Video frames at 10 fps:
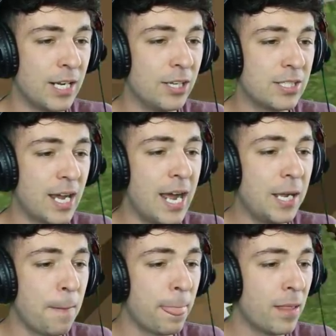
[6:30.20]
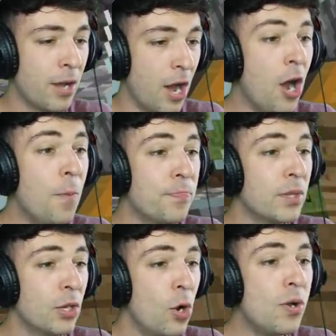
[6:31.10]
it looks like. Oh,
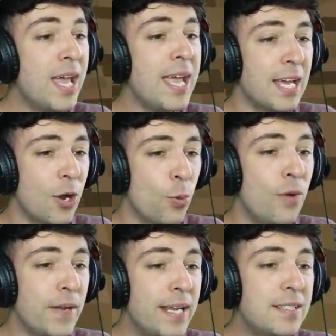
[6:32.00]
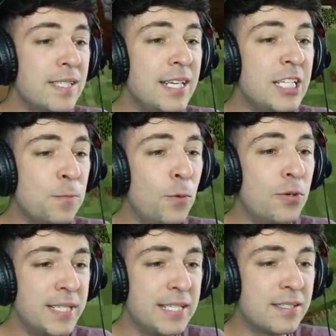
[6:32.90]
okay. We've instantly
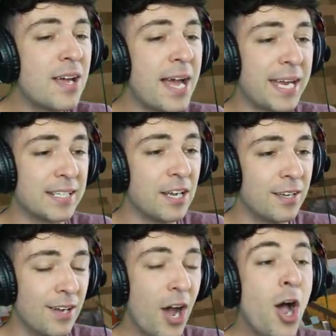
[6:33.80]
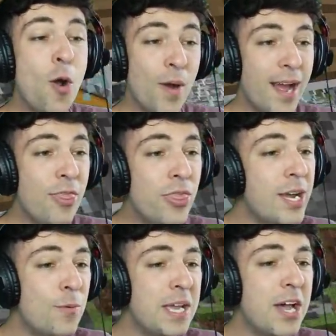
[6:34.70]
spawned inside. Oh, and
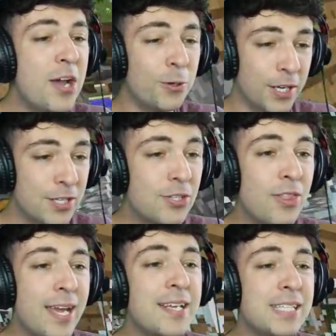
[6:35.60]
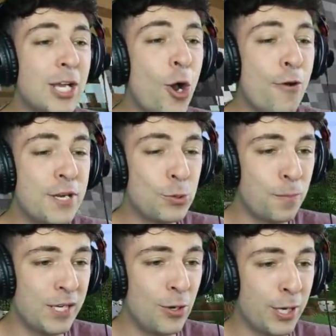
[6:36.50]
there we go. So there's the orange we've
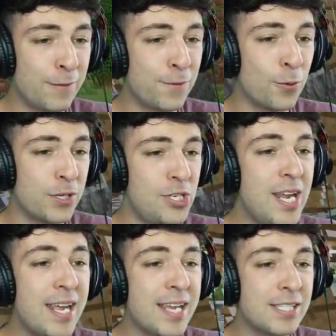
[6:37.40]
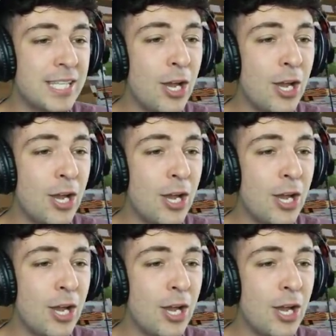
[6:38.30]
been looking for, which is the